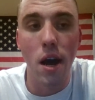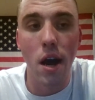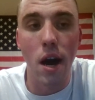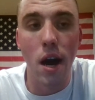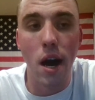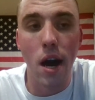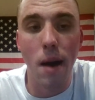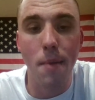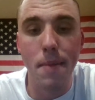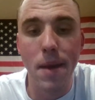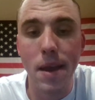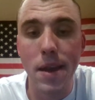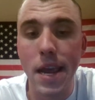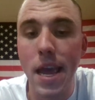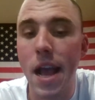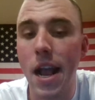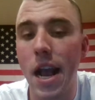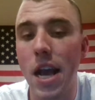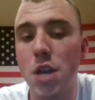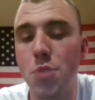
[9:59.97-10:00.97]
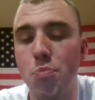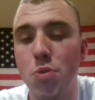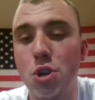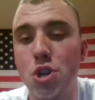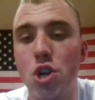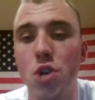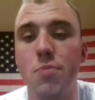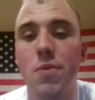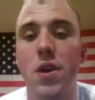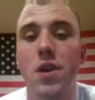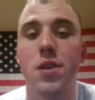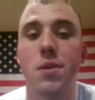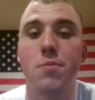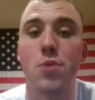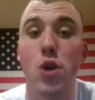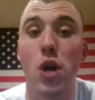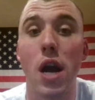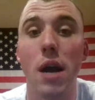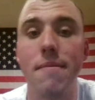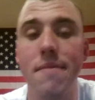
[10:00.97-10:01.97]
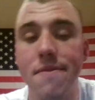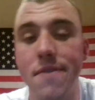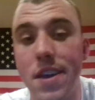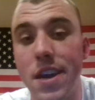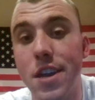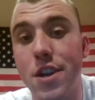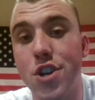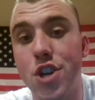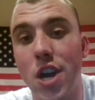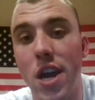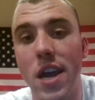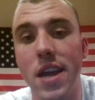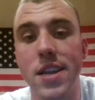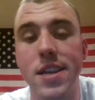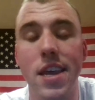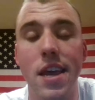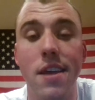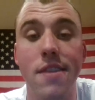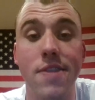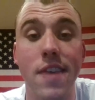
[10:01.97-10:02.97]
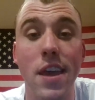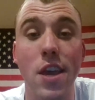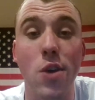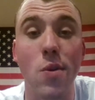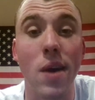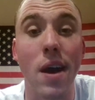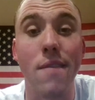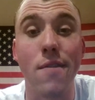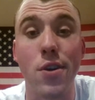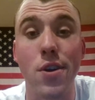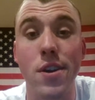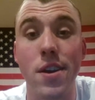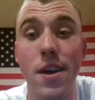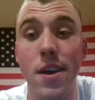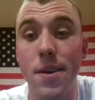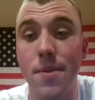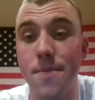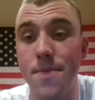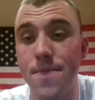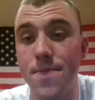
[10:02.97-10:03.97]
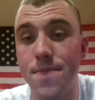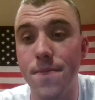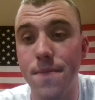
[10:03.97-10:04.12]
And yeah, guys, please shoot me a subscribe if you get a chance, and thank you. Have a good night.